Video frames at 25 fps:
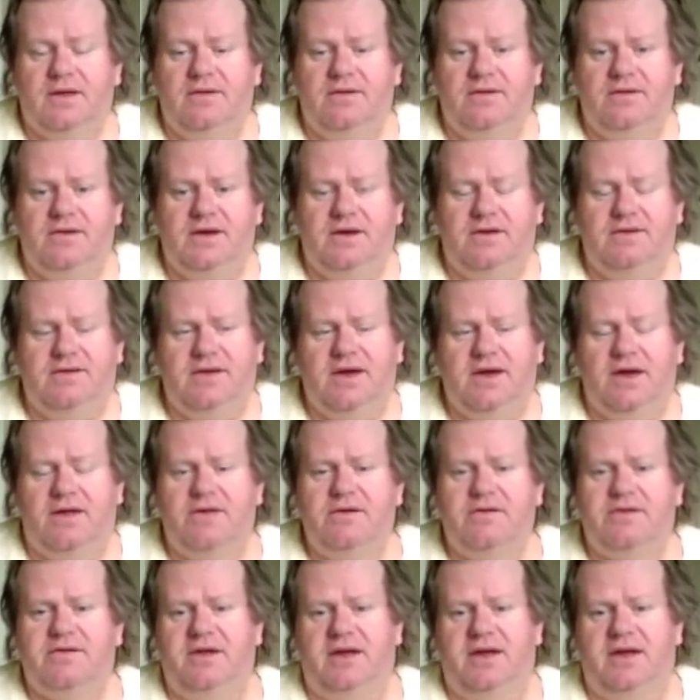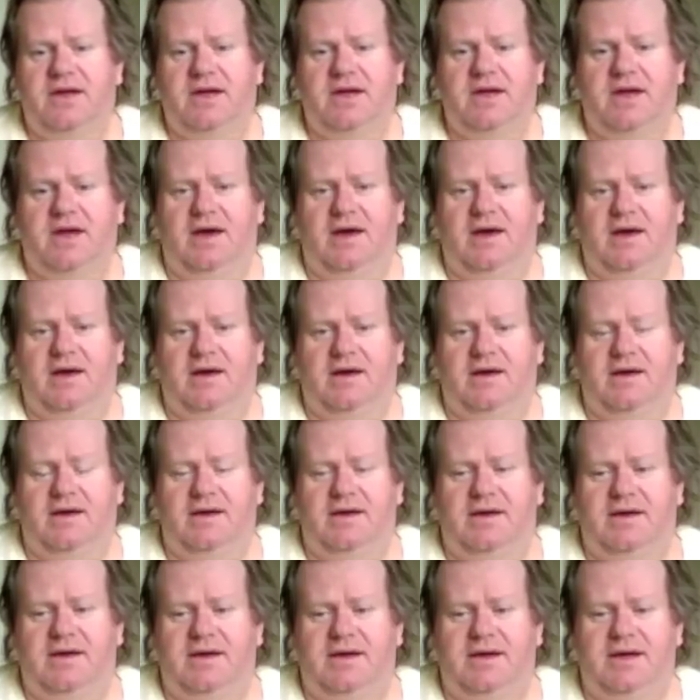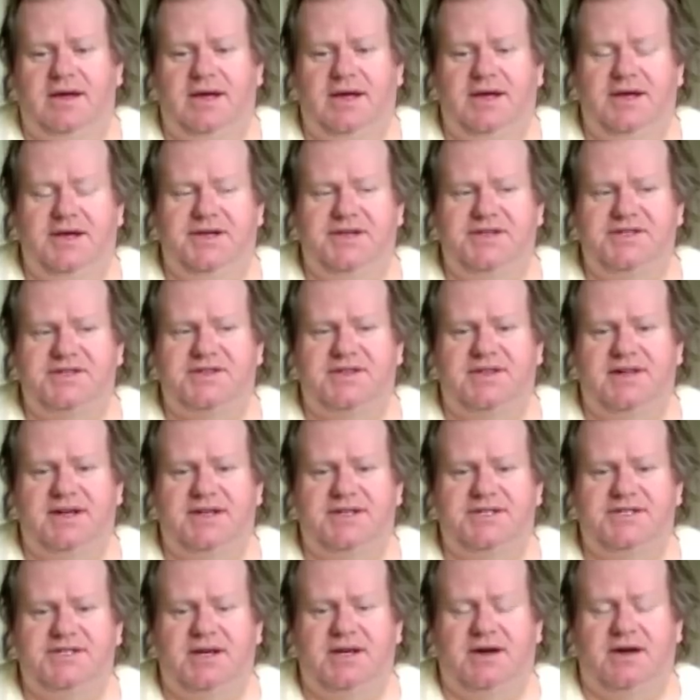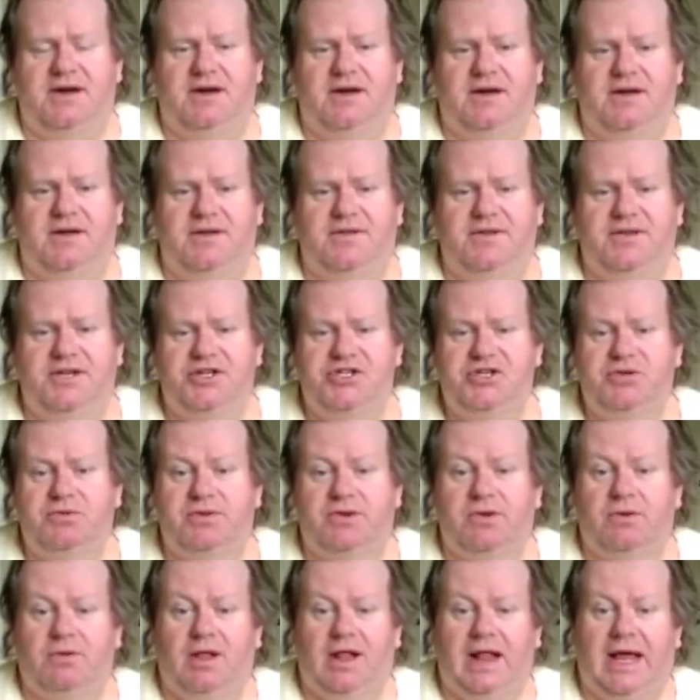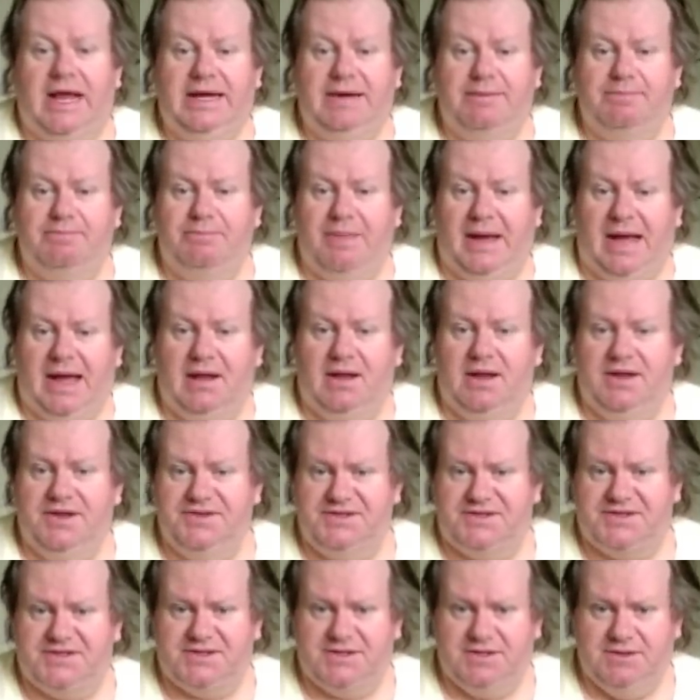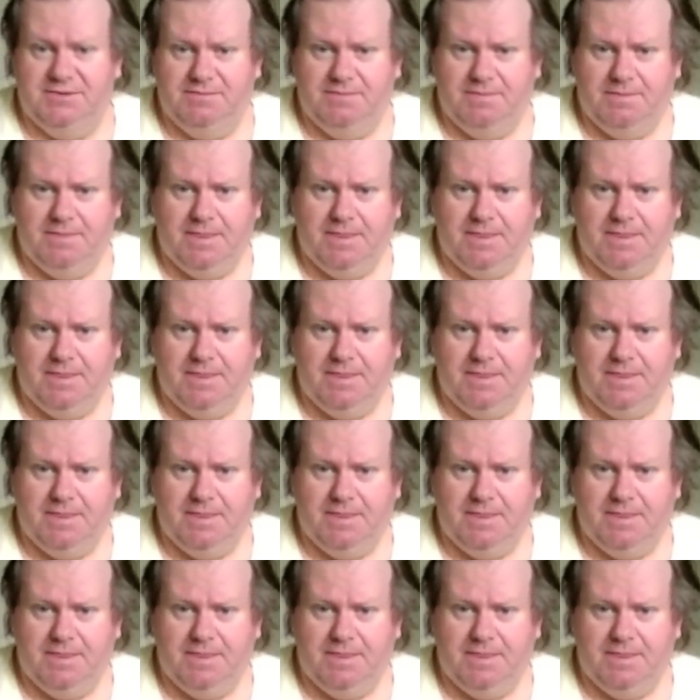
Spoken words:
The other thing is that the issue with the light balance.